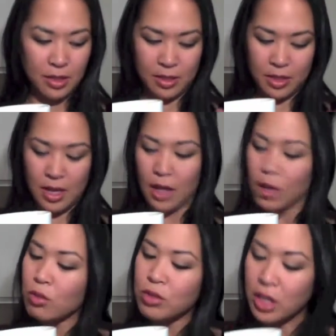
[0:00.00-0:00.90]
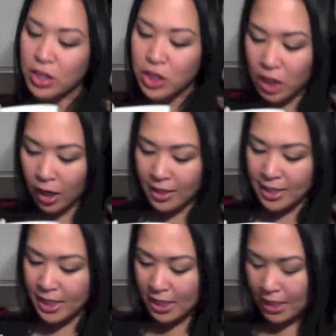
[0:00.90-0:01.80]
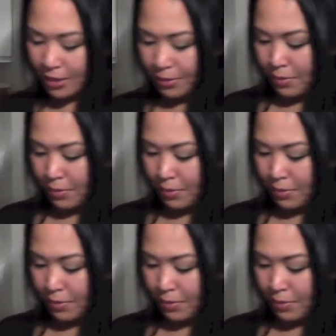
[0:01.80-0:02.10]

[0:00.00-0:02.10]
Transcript: Hello Sunshine tea.